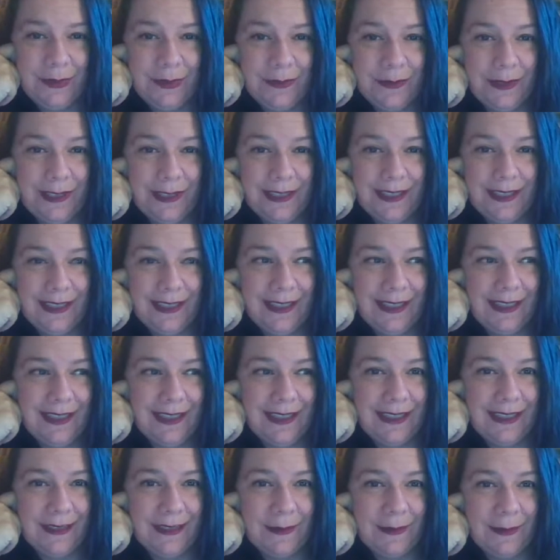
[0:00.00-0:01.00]
which is
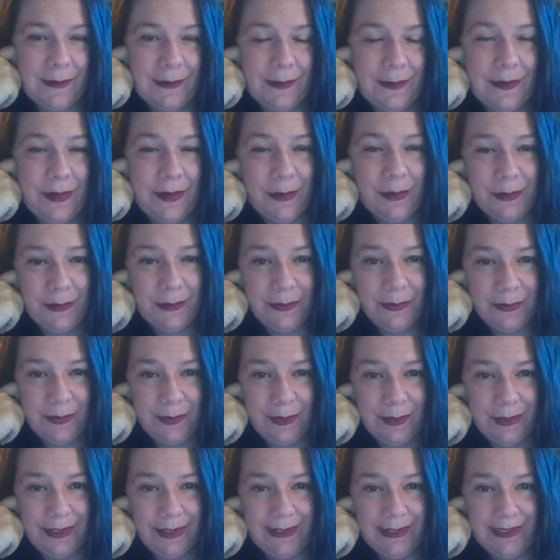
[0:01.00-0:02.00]
this
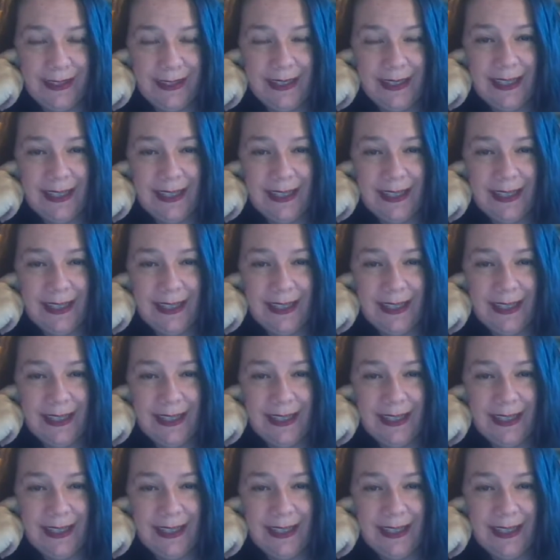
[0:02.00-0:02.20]
beautiful